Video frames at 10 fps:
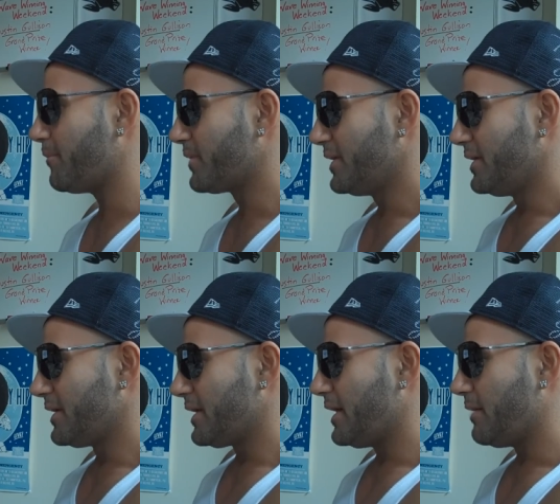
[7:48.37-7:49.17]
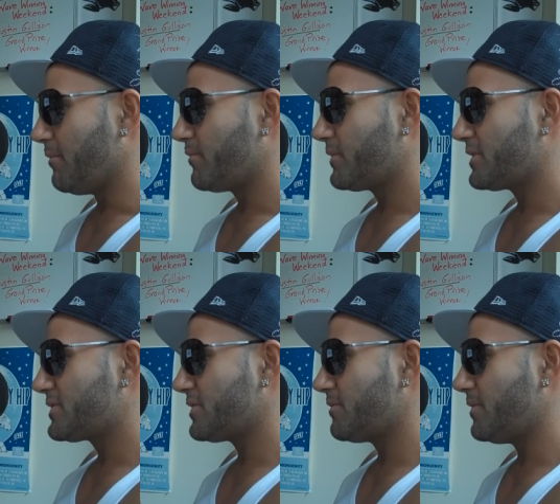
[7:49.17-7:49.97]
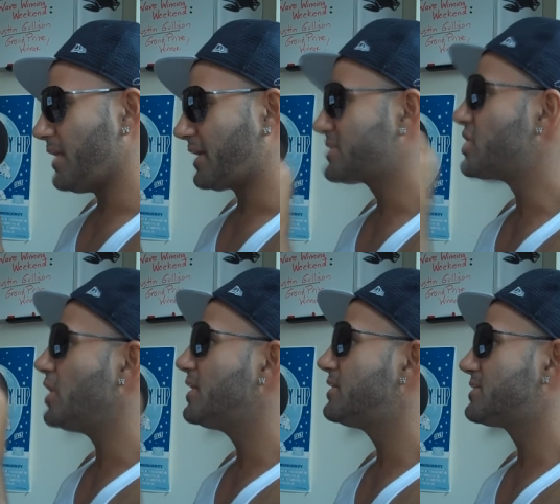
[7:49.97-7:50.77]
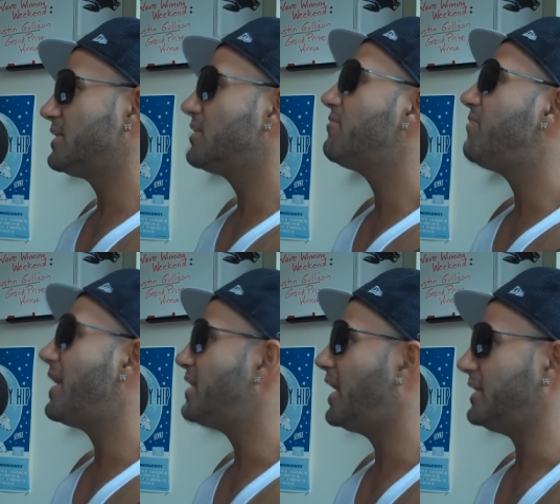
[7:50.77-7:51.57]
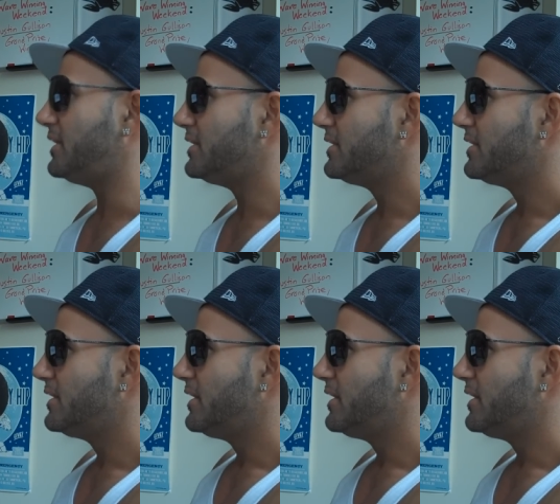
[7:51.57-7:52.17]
um, um, like solid, solidified honey.